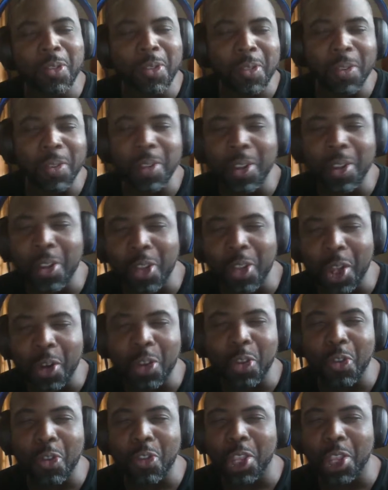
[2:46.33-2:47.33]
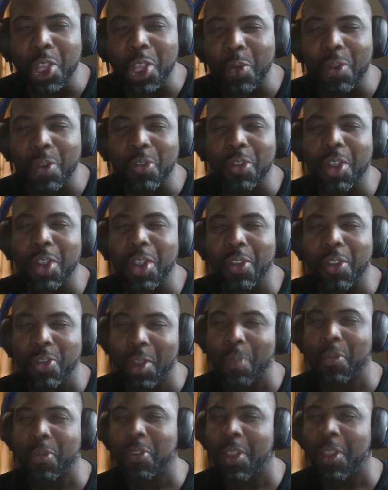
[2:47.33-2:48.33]
Because I know you said there was some
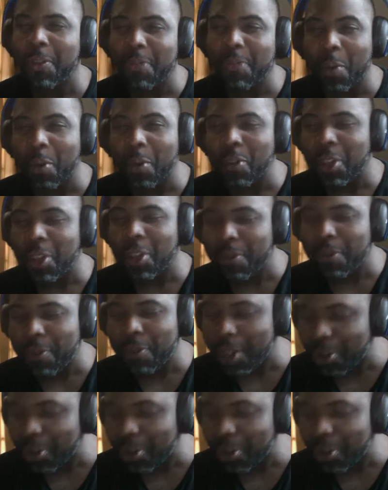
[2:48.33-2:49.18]
stuff that was unfinished,